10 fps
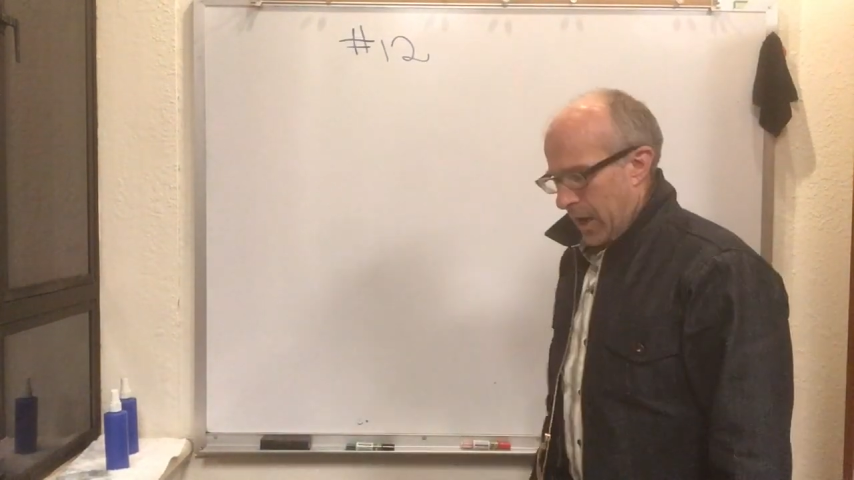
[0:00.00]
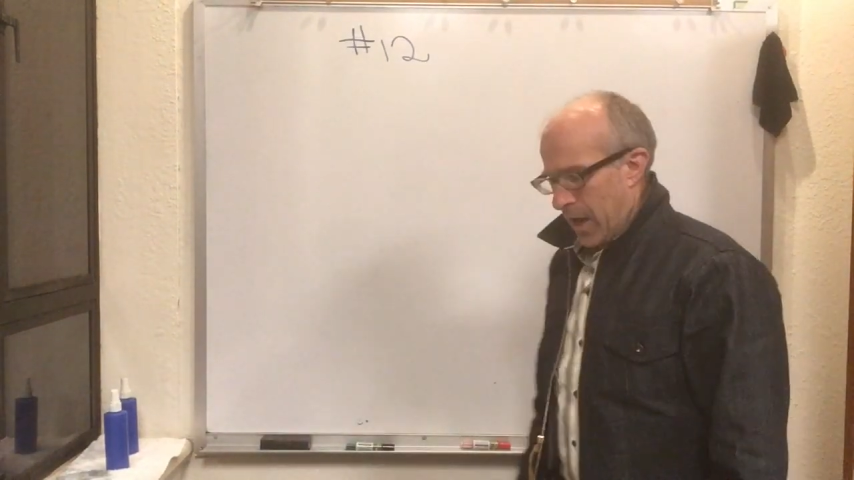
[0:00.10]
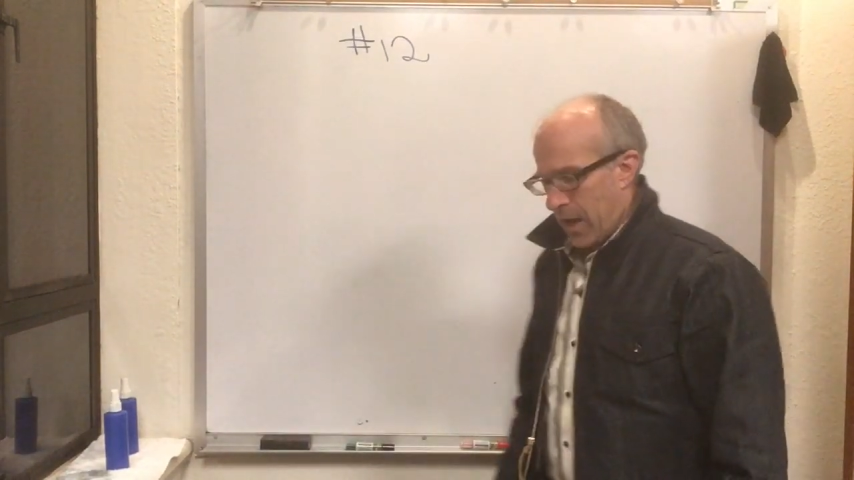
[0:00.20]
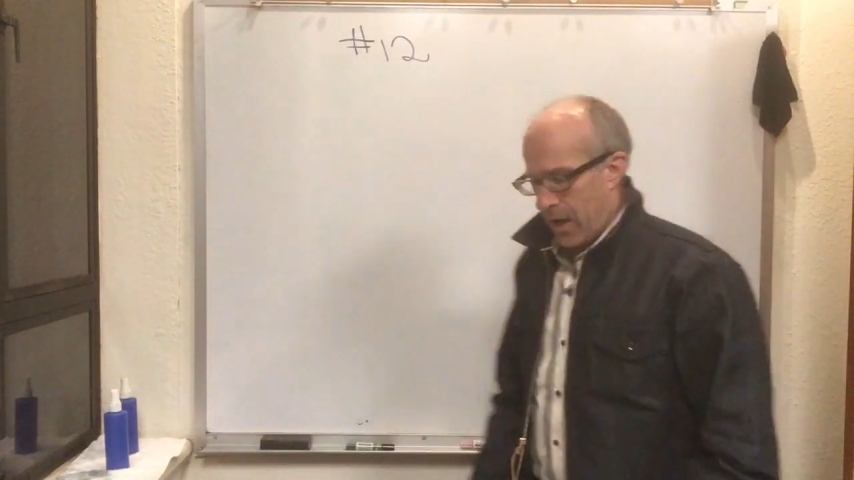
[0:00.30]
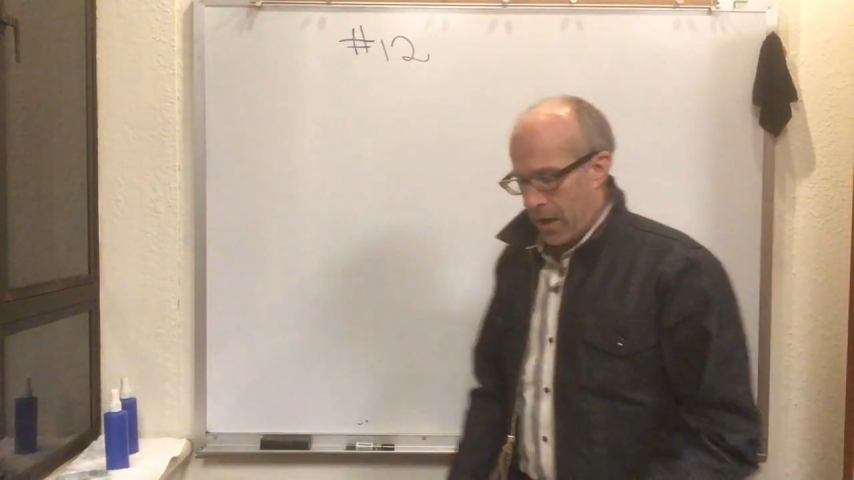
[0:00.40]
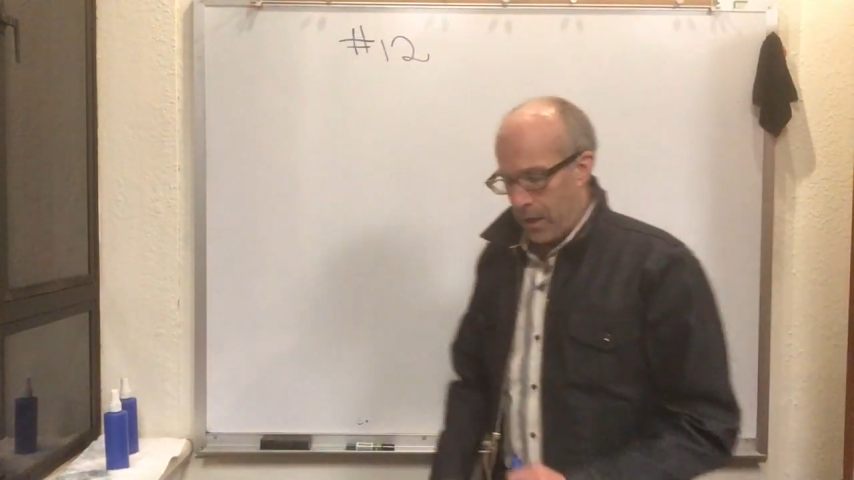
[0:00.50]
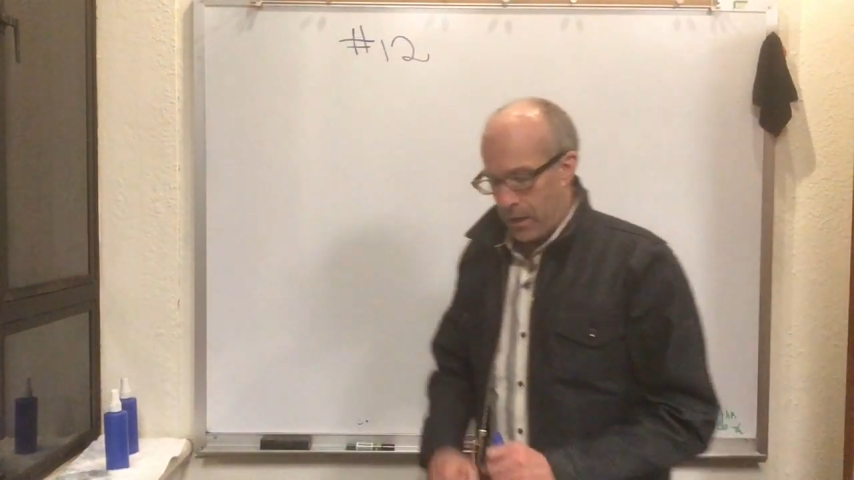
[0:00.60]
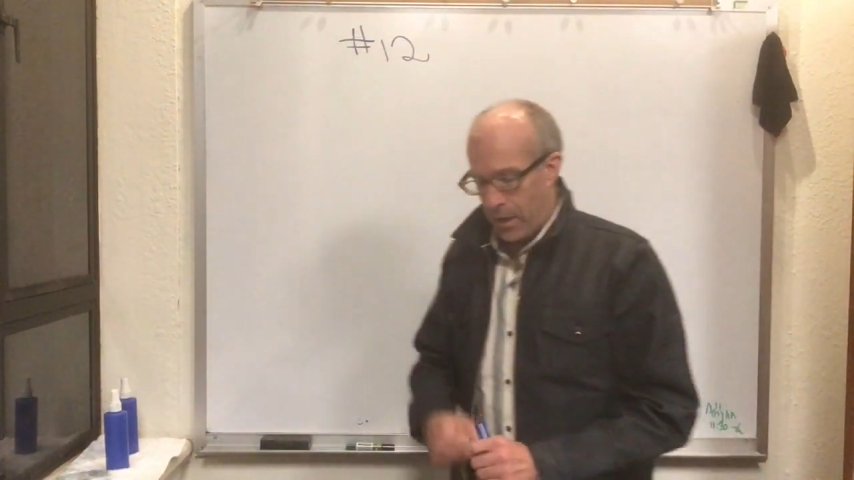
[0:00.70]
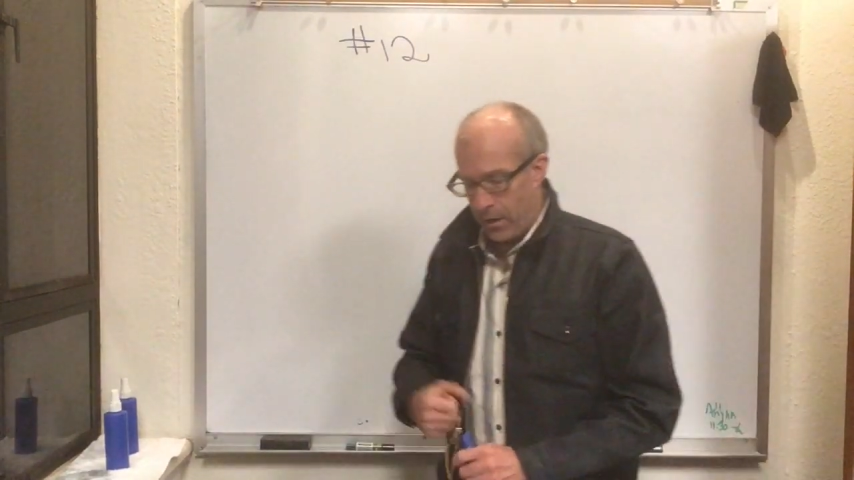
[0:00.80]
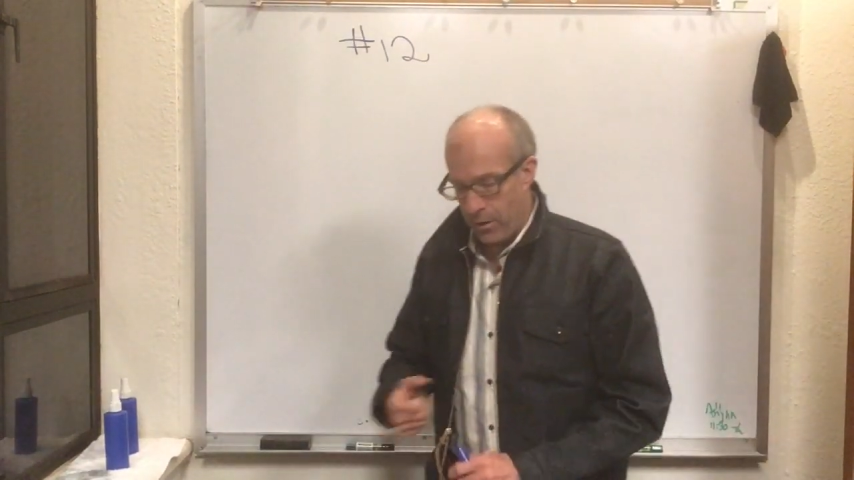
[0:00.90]

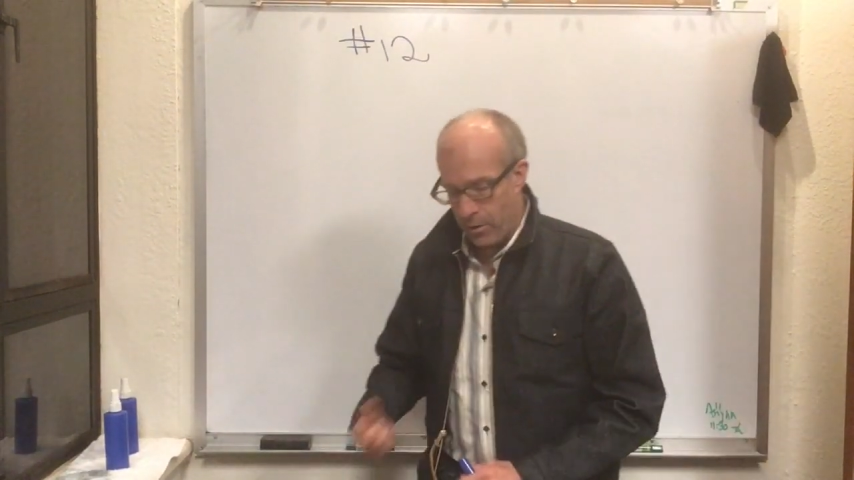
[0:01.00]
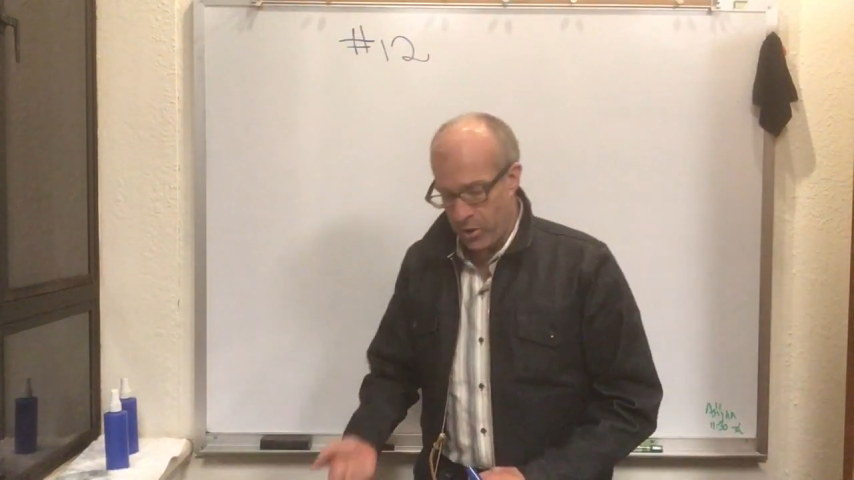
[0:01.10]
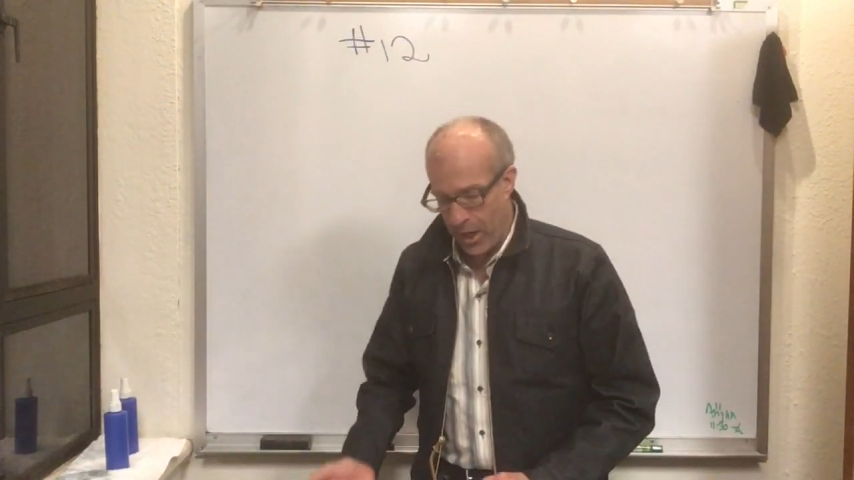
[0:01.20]
And here,